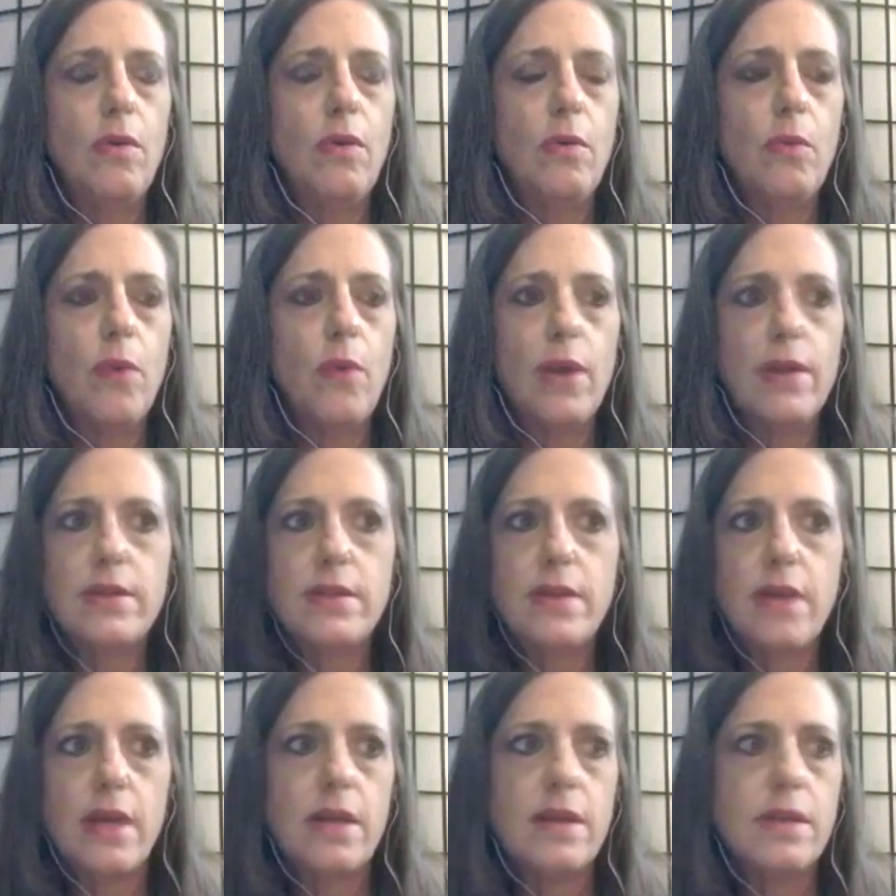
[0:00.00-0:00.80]
what
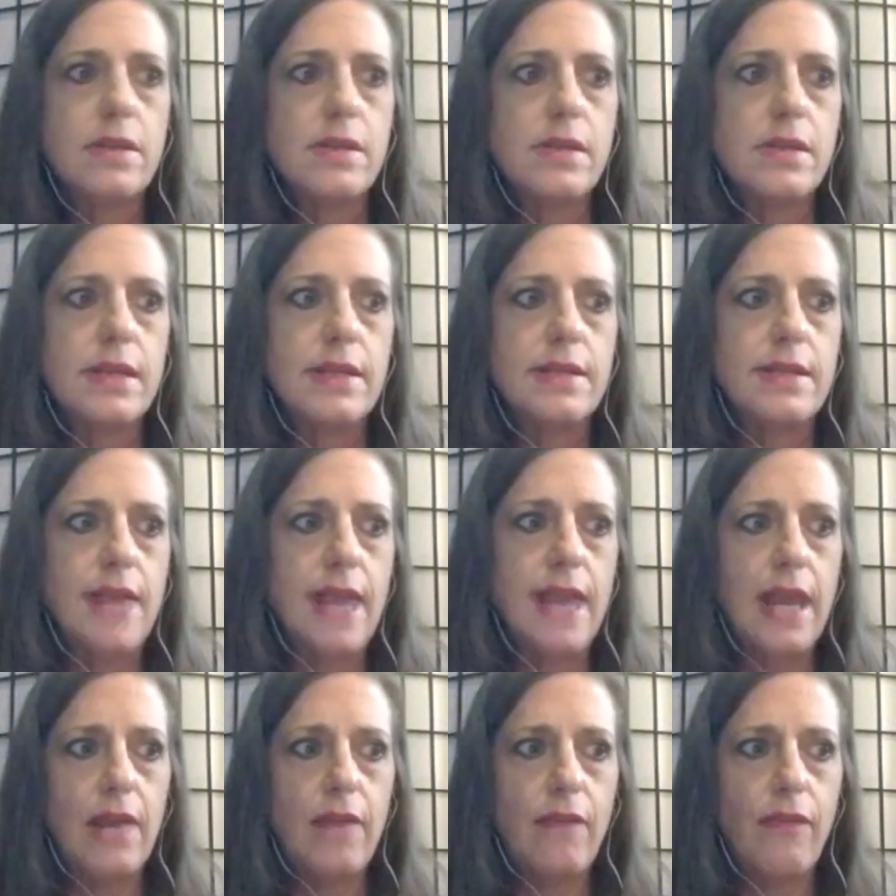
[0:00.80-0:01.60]
does it
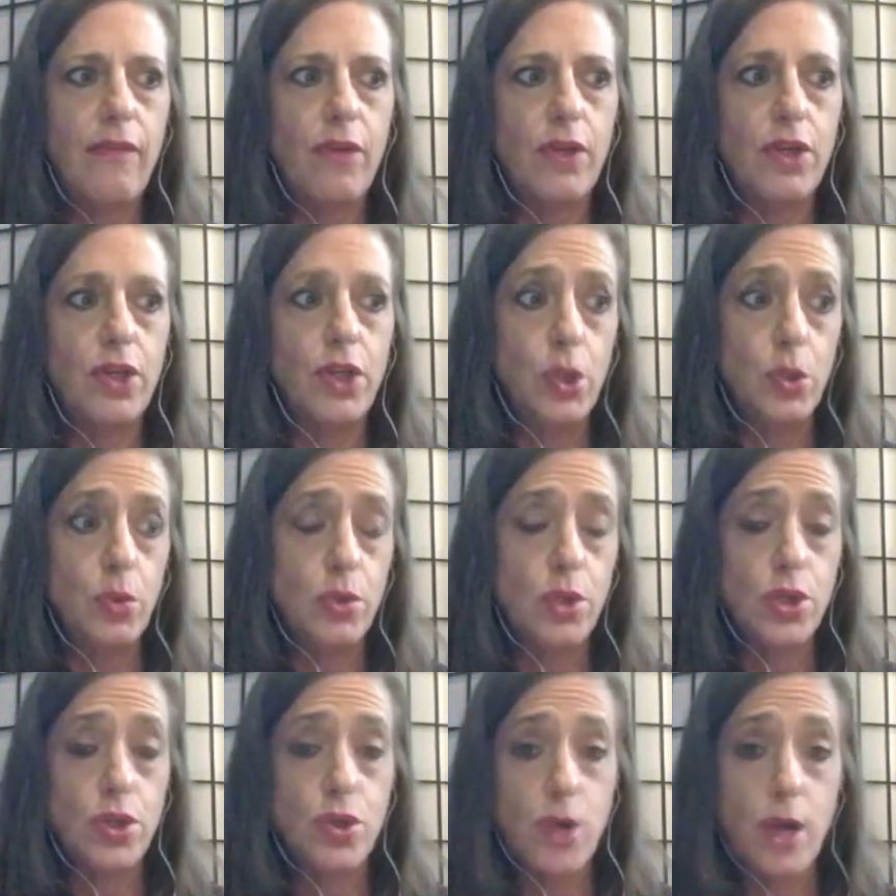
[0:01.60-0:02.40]
take for you
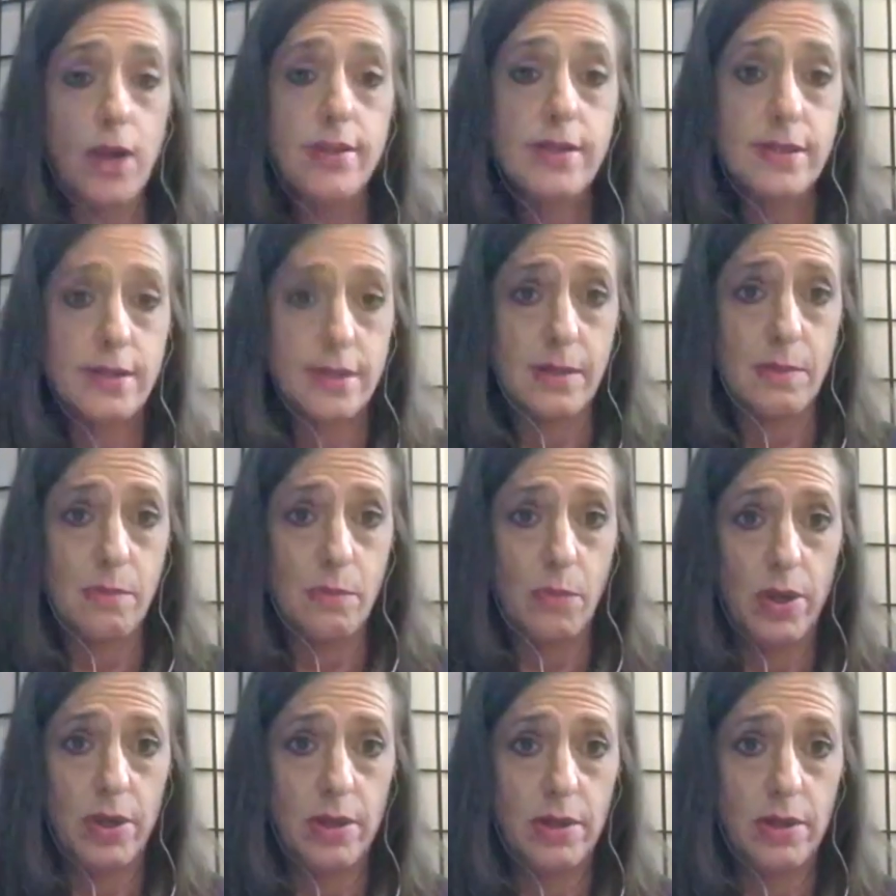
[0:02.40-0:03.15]
to trust someone?